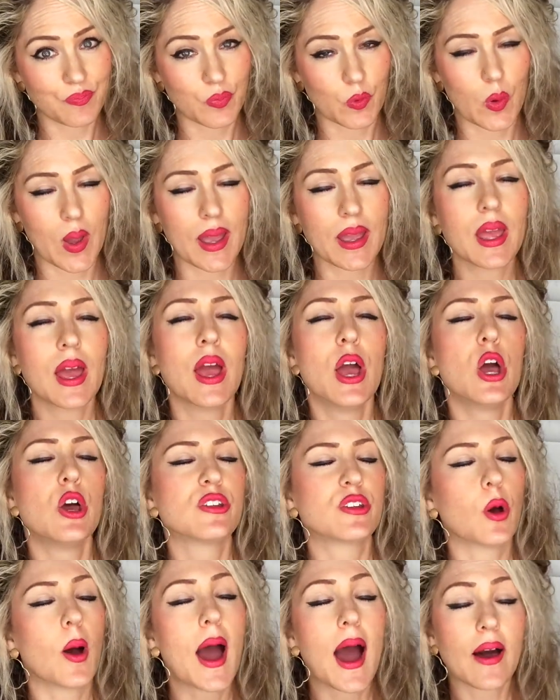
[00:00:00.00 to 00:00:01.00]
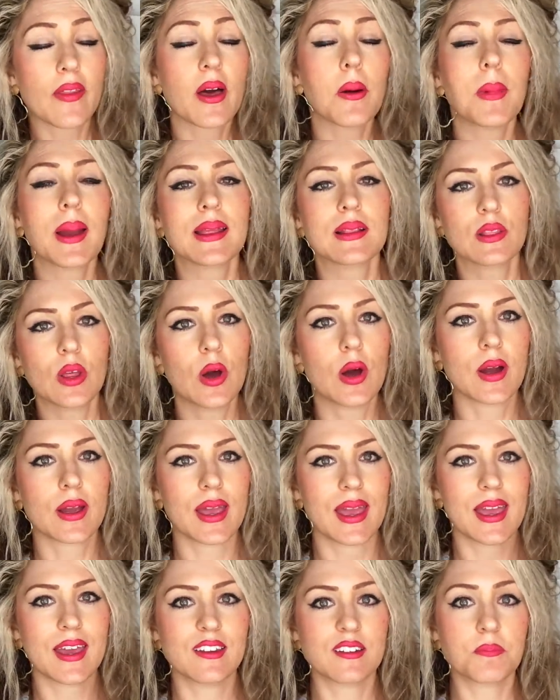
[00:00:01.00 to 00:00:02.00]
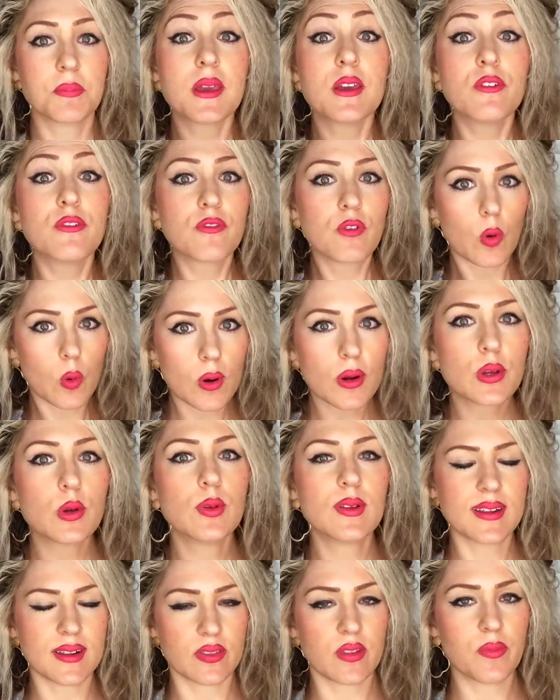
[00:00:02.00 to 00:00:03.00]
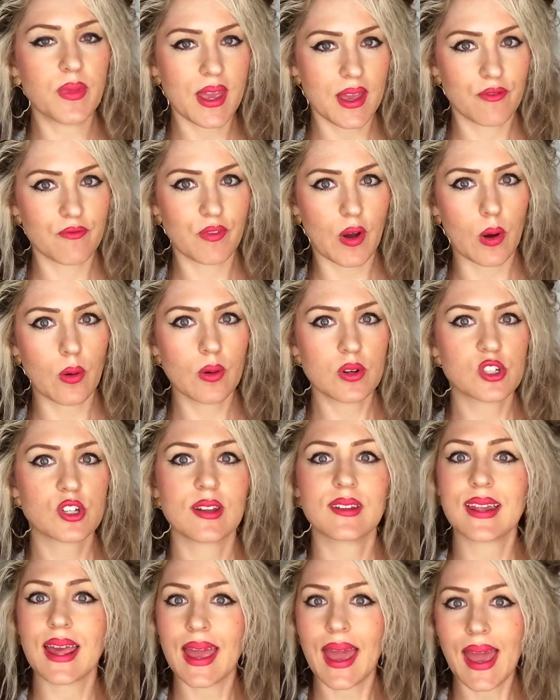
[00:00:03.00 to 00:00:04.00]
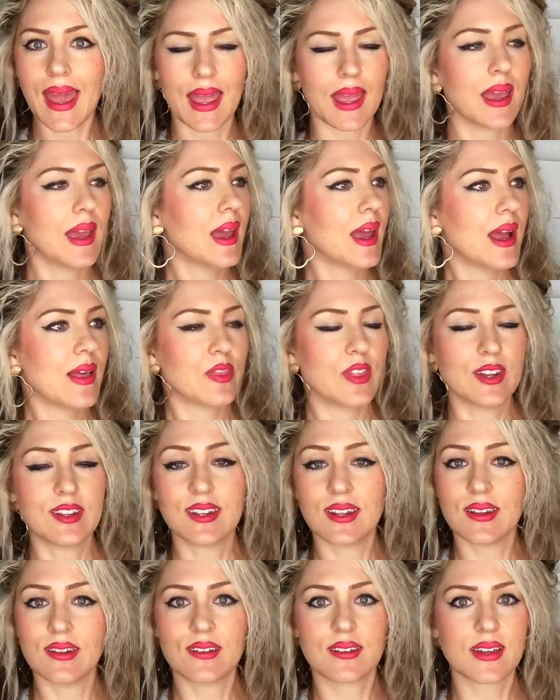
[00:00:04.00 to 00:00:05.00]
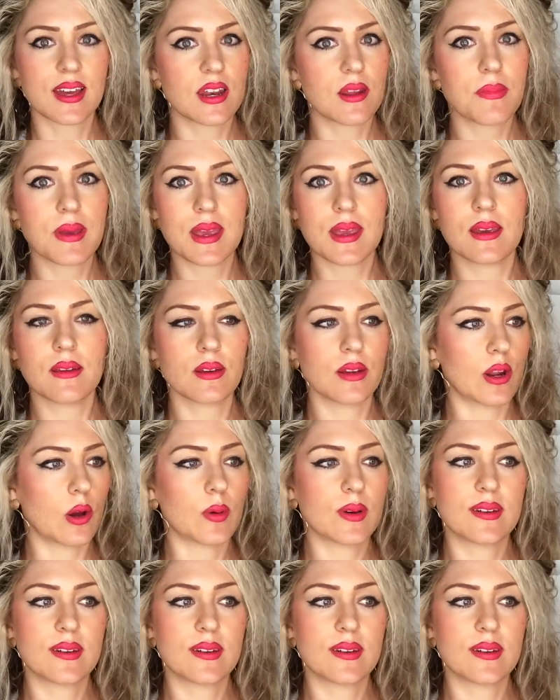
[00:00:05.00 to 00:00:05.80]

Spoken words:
Okay. So how that might look is before you send them the info, just say, hey, this is going to be,